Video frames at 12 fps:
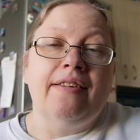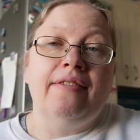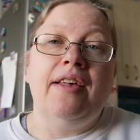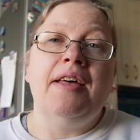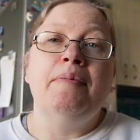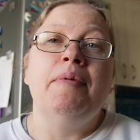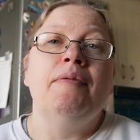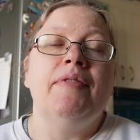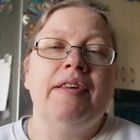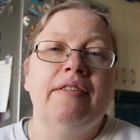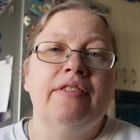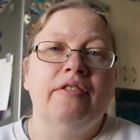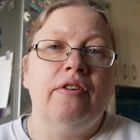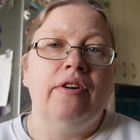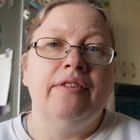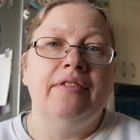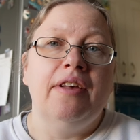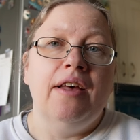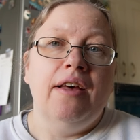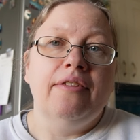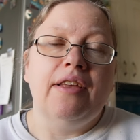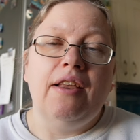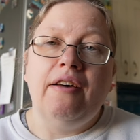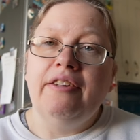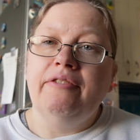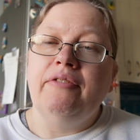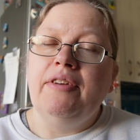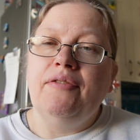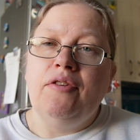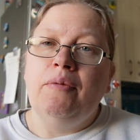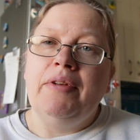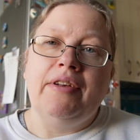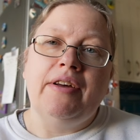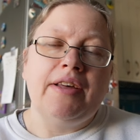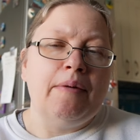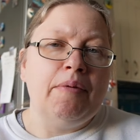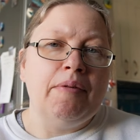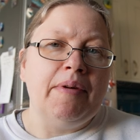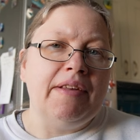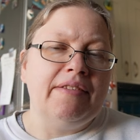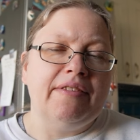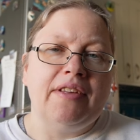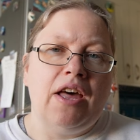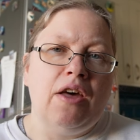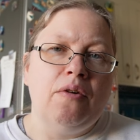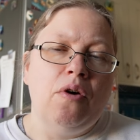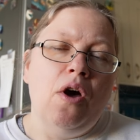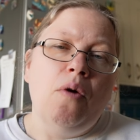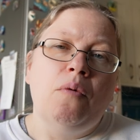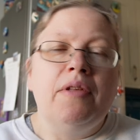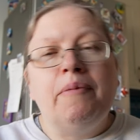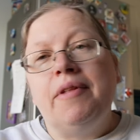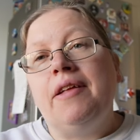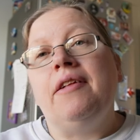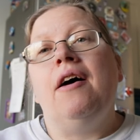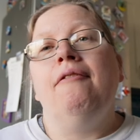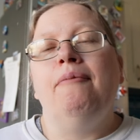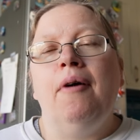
I was hoping, fingers crossed, the last refill we done a couple of weeks ago would have been enough.